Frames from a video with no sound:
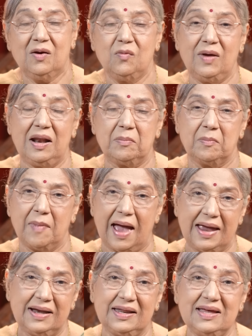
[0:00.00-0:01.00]
Well,
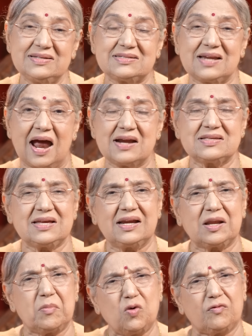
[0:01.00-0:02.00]
my day starts
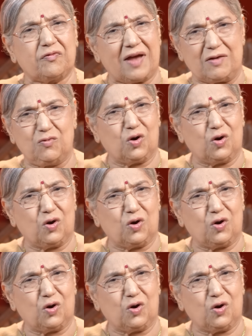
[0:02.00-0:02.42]
at about 5